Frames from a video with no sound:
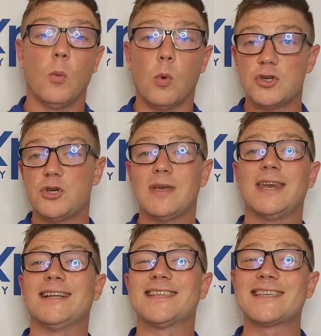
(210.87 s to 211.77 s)
Once you get
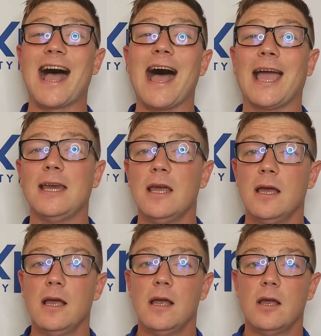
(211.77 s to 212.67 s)
inside,
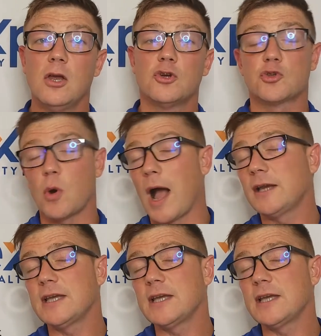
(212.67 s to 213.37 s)
try